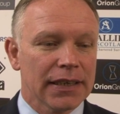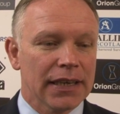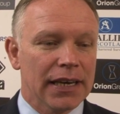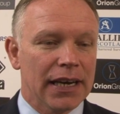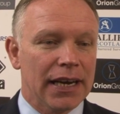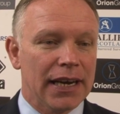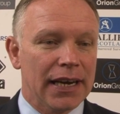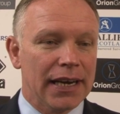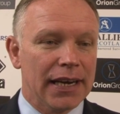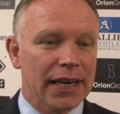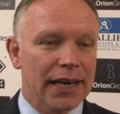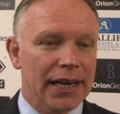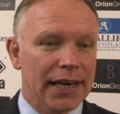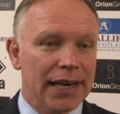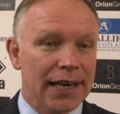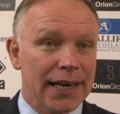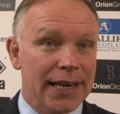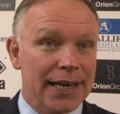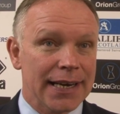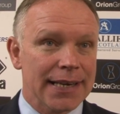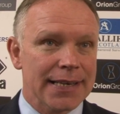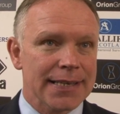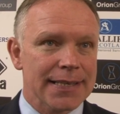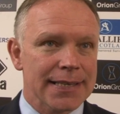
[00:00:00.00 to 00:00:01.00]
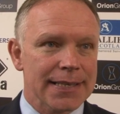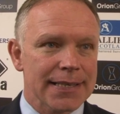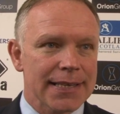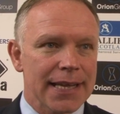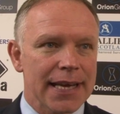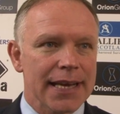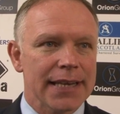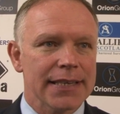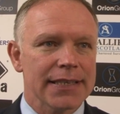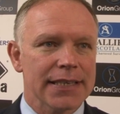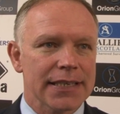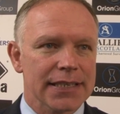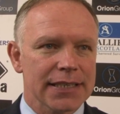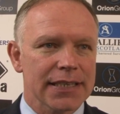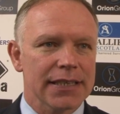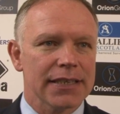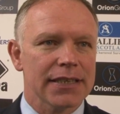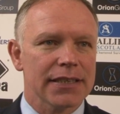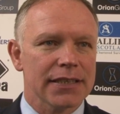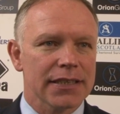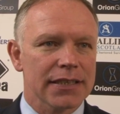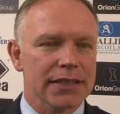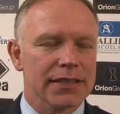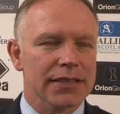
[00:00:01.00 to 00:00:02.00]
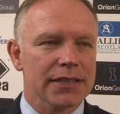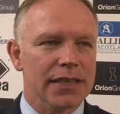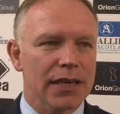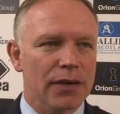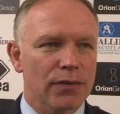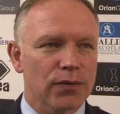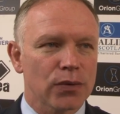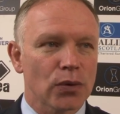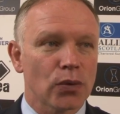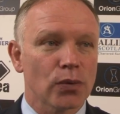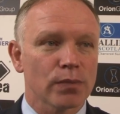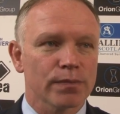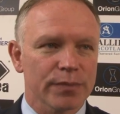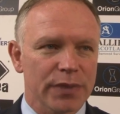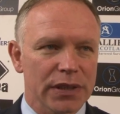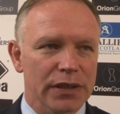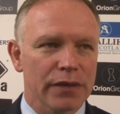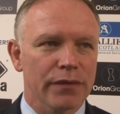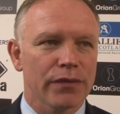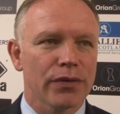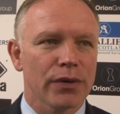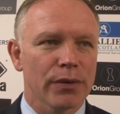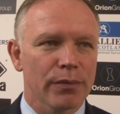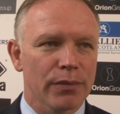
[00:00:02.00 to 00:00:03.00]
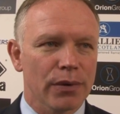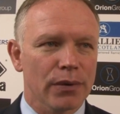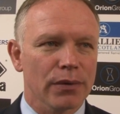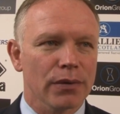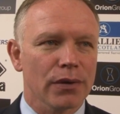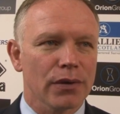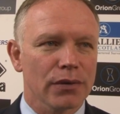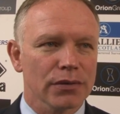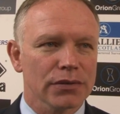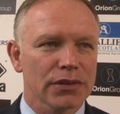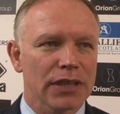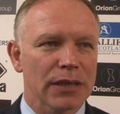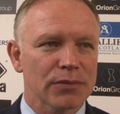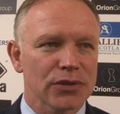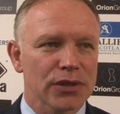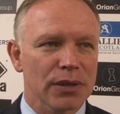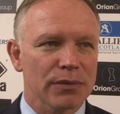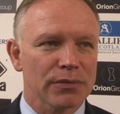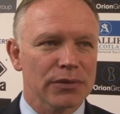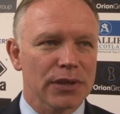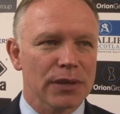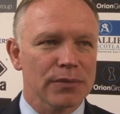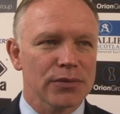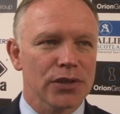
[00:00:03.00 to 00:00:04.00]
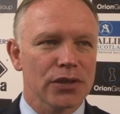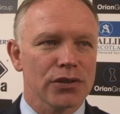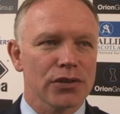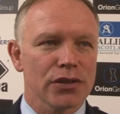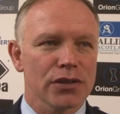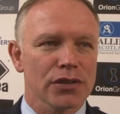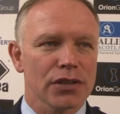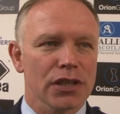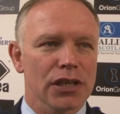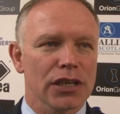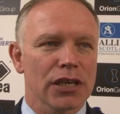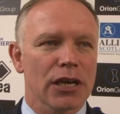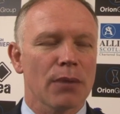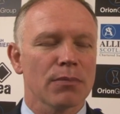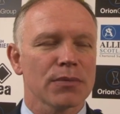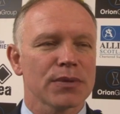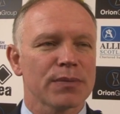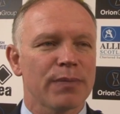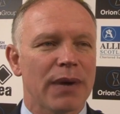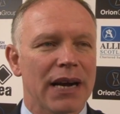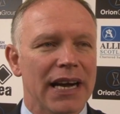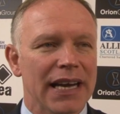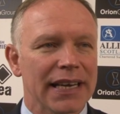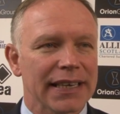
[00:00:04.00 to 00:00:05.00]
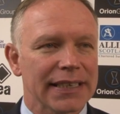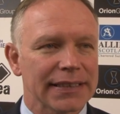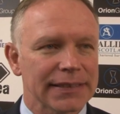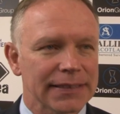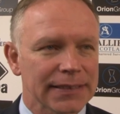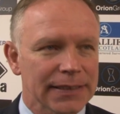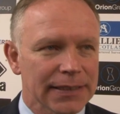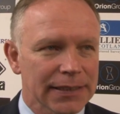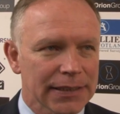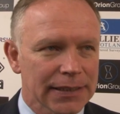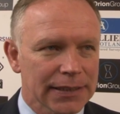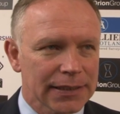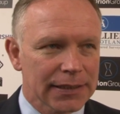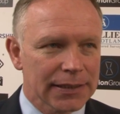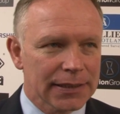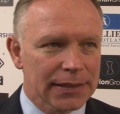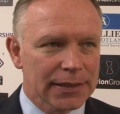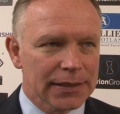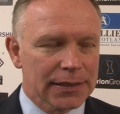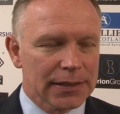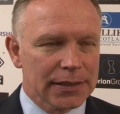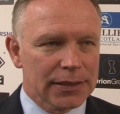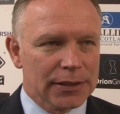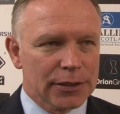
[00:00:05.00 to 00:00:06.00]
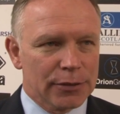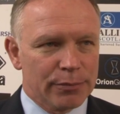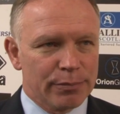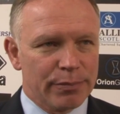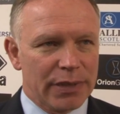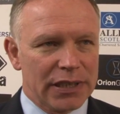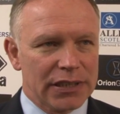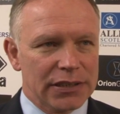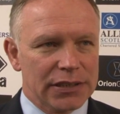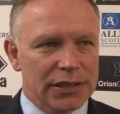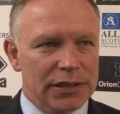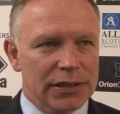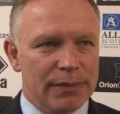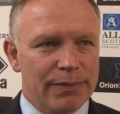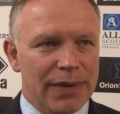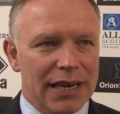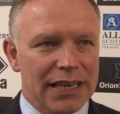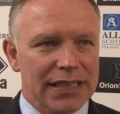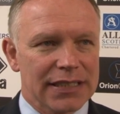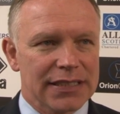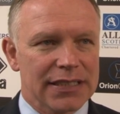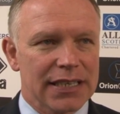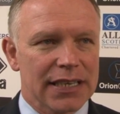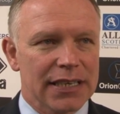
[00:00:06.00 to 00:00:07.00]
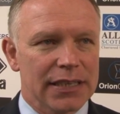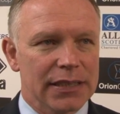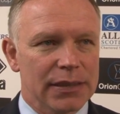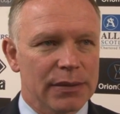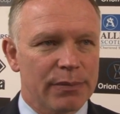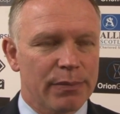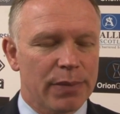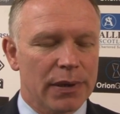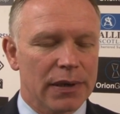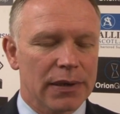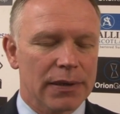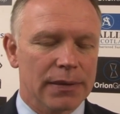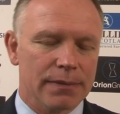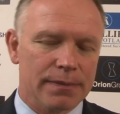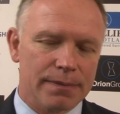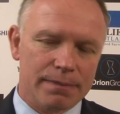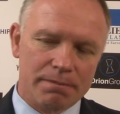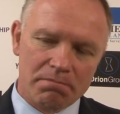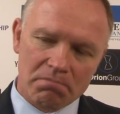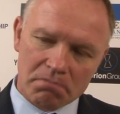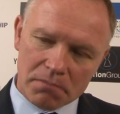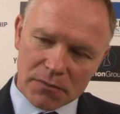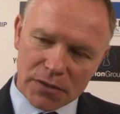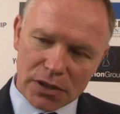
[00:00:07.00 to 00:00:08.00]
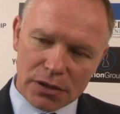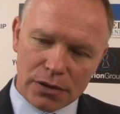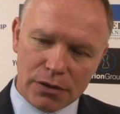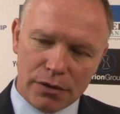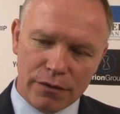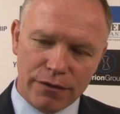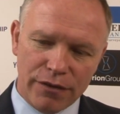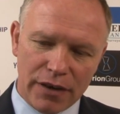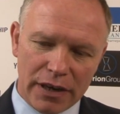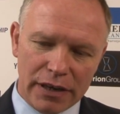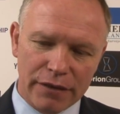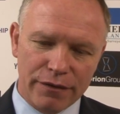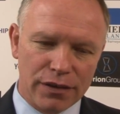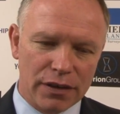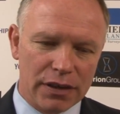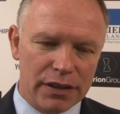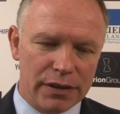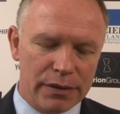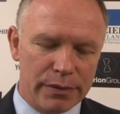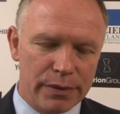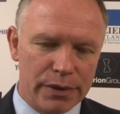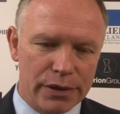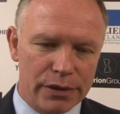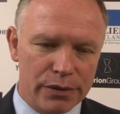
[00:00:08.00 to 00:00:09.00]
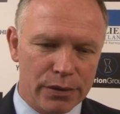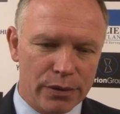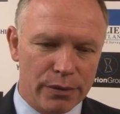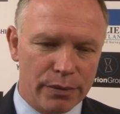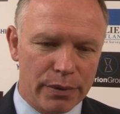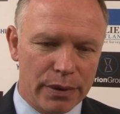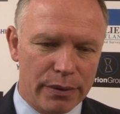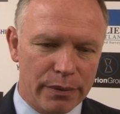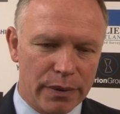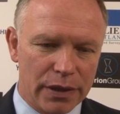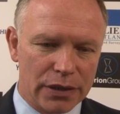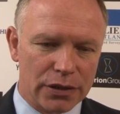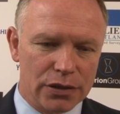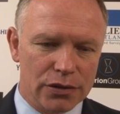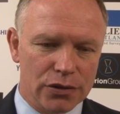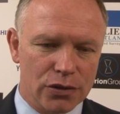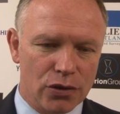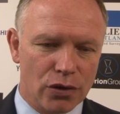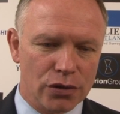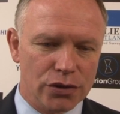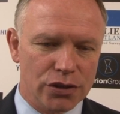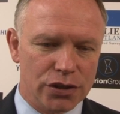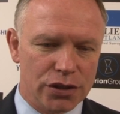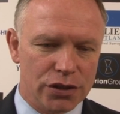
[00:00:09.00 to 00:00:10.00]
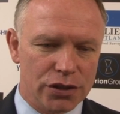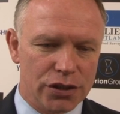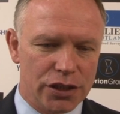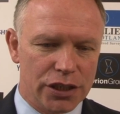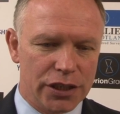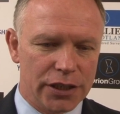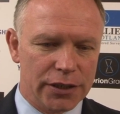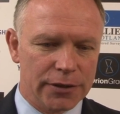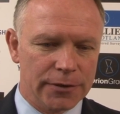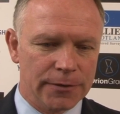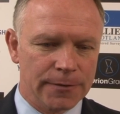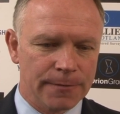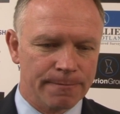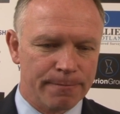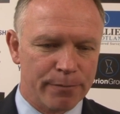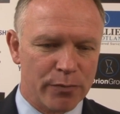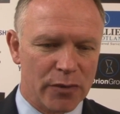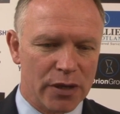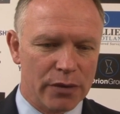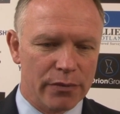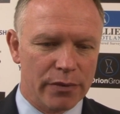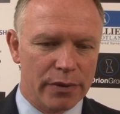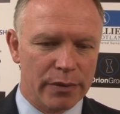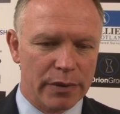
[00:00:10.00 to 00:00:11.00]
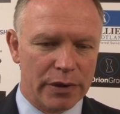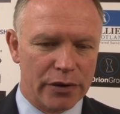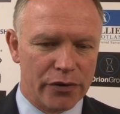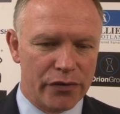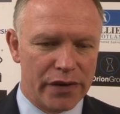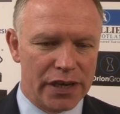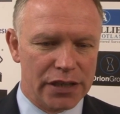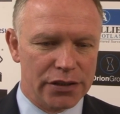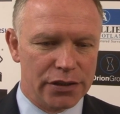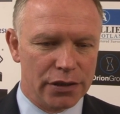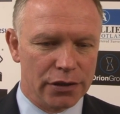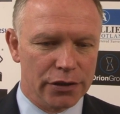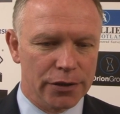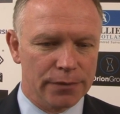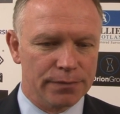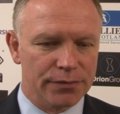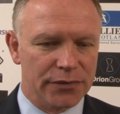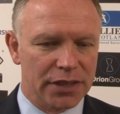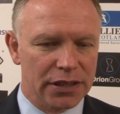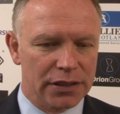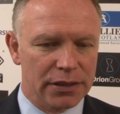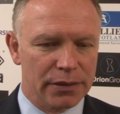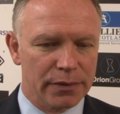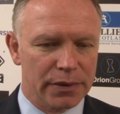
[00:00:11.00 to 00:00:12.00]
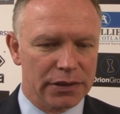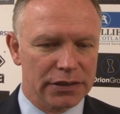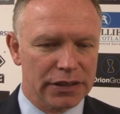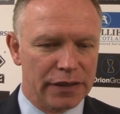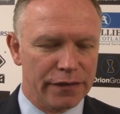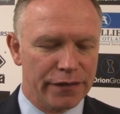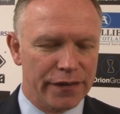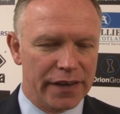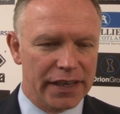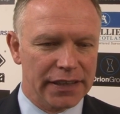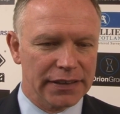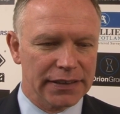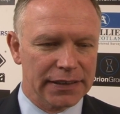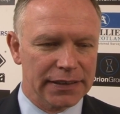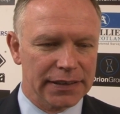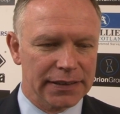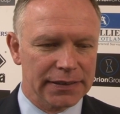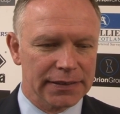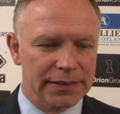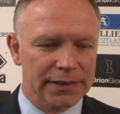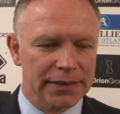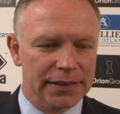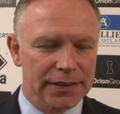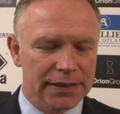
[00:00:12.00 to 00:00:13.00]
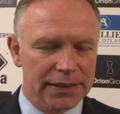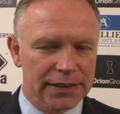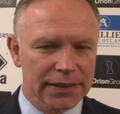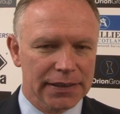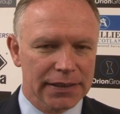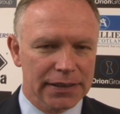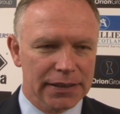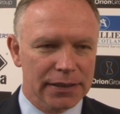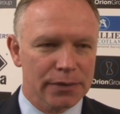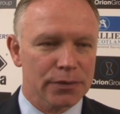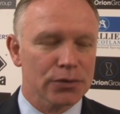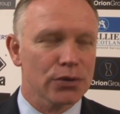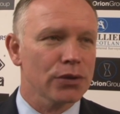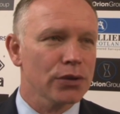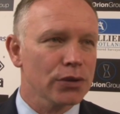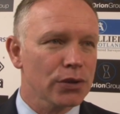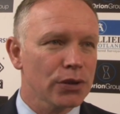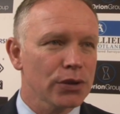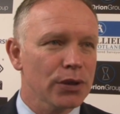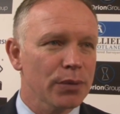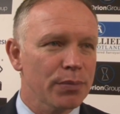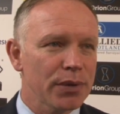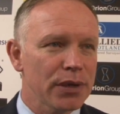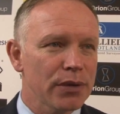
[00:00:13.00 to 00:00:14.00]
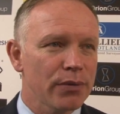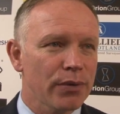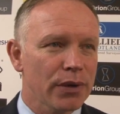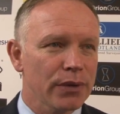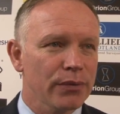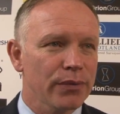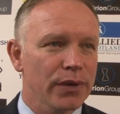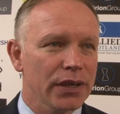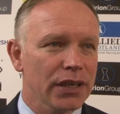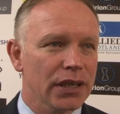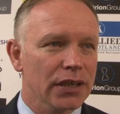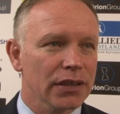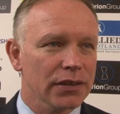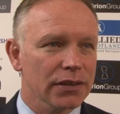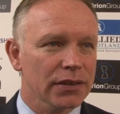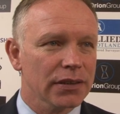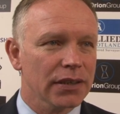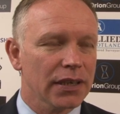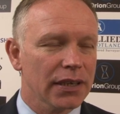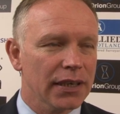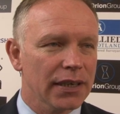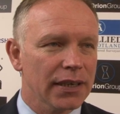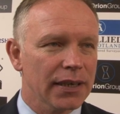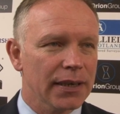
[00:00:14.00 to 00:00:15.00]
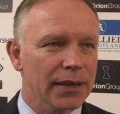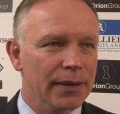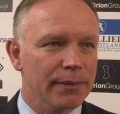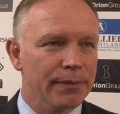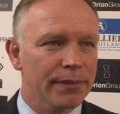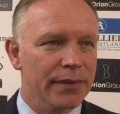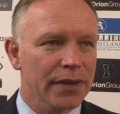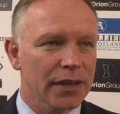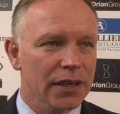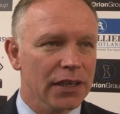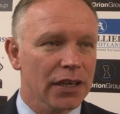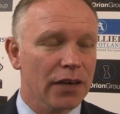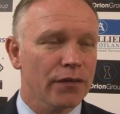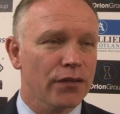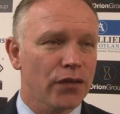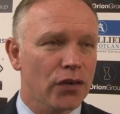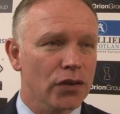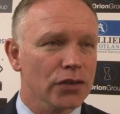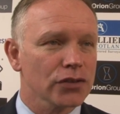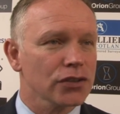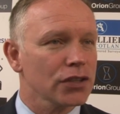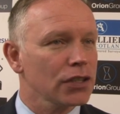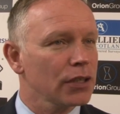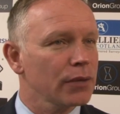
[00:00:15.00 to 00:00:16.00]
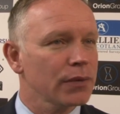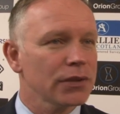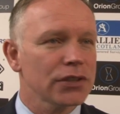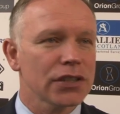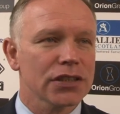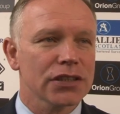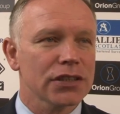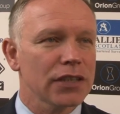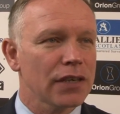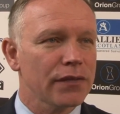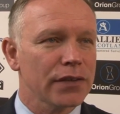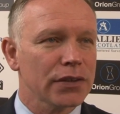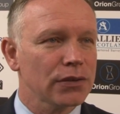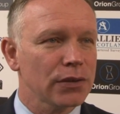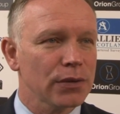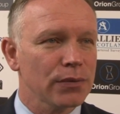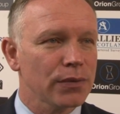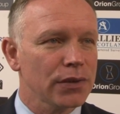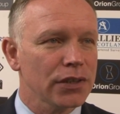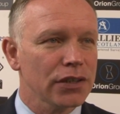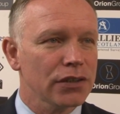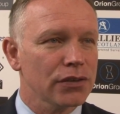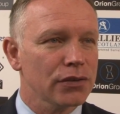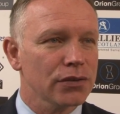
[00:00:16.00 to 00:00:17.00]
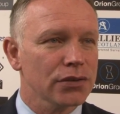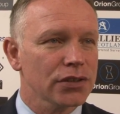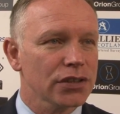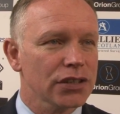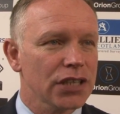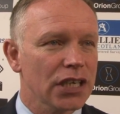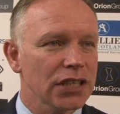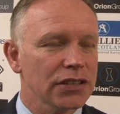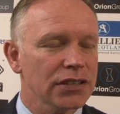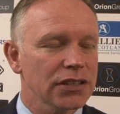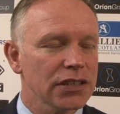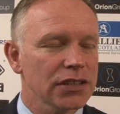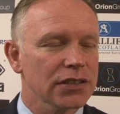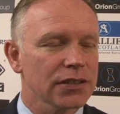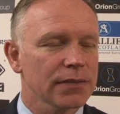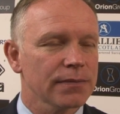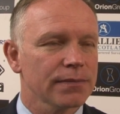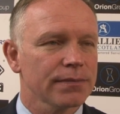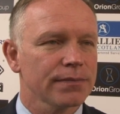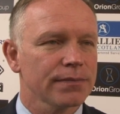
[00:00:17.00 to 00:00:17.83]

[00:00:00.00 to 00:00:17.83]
And then you're saying to yourself, being in football a long time, sometimes it usually comes back and bites you in the backside. But, thankfully, we were concentrating, we were resolute in our defending, and there was only going to be one winner. And unfortunately, we just never took one of those chances.